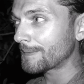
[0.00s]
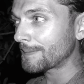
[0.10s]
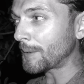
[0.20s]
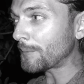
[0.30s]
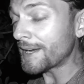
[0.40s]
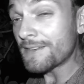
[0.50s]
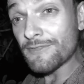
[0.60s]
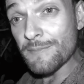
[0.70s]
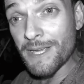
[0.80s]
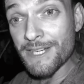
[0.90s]
Now that
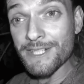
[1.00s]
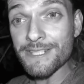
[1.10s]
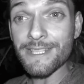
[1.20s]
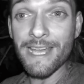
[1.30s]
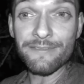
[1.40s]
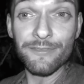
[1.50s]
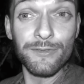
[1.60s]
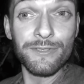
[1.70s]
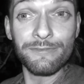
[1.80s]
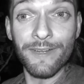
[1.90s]
information's there for
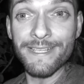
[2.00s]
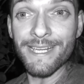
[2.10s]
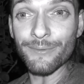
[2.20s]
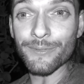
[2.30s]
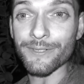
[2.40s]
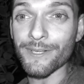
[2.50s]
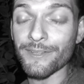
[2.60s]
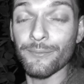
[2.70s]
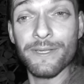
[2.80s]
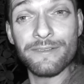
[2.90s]
us to find out on
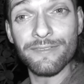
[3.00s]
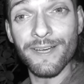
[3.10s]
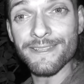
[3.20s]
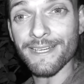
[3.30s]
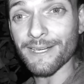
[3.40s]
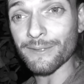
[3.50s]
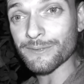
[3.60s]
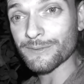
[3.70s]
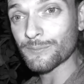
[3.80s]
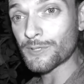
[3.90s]
earth. We can find that out.
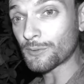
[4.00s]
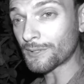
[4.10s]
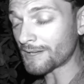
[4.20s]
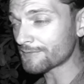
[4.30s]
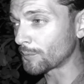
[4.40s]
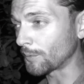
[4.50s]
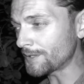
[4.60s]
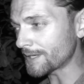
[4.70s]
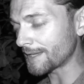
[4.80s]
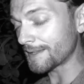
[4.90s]
We don't have to
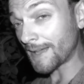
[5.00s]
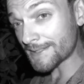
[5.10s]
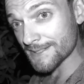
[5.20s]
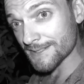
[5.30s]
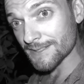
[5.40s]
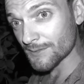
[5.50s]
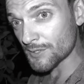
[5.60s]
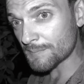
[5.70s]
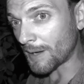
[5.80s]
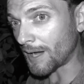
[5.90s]
wonder. That's
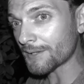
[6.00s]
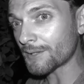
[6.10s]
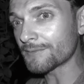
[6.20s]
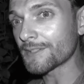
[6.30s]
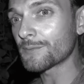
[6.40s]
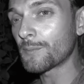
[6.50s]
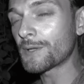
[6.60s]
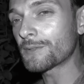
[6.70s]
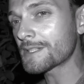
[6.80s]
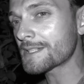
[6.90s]
just part of it.
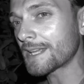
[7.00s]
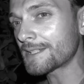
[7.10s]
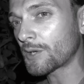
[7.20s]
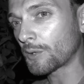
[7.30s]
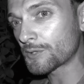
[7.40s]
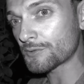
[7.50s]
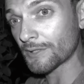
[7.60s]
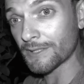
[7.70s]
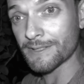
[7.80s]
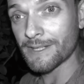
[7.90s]
We understand
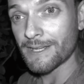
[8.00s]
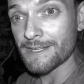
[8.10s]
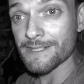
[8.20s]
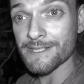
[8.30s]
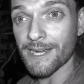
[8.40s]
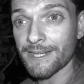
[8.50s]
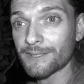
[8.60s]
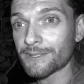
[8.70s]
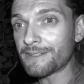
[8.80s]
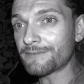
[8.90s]
cultural and
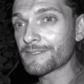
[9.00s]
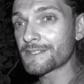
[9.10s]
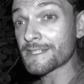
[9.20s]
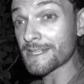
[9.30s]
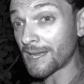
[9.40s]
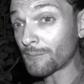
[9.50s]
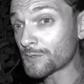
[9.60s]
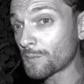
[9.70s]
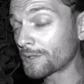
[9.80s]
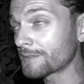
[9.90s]
societal differences, and that
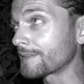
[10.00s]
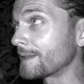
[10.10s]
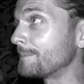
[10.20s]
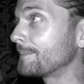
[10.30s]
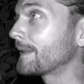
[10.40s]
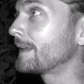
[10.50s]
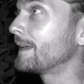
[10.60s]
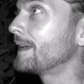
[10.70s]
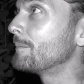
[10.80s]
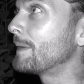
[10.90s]
was one of them.
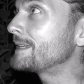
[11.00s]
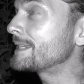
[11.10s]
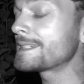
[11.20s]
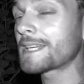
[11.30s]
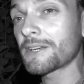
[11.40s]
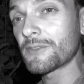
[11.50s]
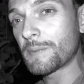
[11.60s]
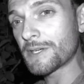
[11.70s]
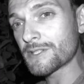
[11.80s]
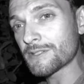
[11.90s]
Men didn't carry
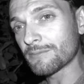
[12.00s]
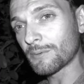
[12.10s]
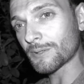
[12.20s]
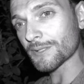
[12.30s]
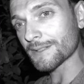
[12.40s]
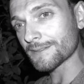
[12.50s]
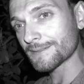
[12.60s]
pitchers of water.